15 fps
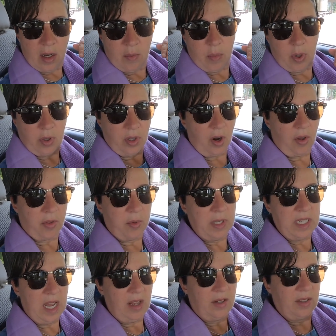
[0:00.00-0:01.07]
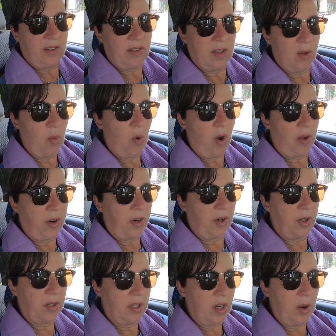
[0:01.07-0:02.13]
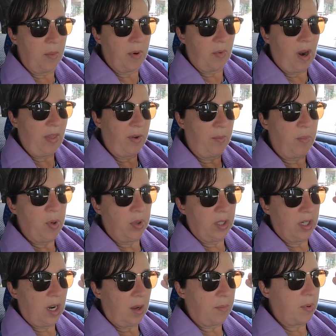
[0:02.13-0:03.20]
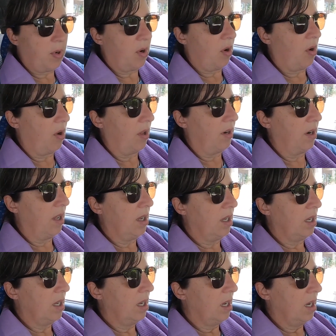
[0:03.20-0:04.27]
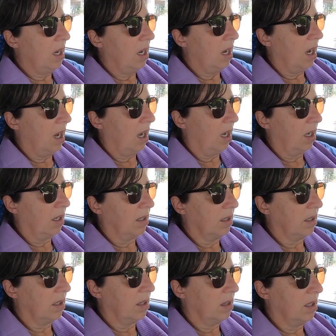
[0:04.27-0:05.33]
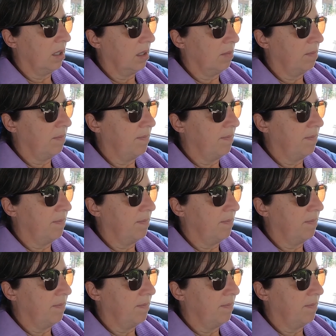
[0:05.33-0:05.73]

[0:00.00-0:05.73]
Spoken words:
pull it all the way down into the water, you know, but rather pull it up on the